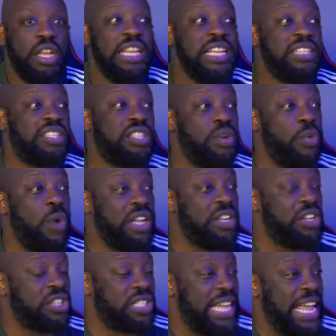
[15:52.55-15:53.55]
Listen to what
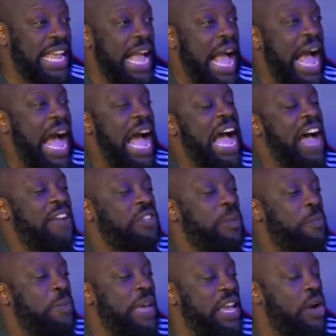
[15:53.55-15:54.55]
you're saying. I have to
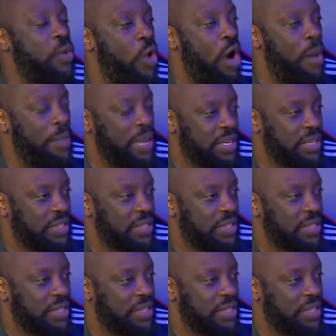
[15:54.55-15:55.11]
pay a woman.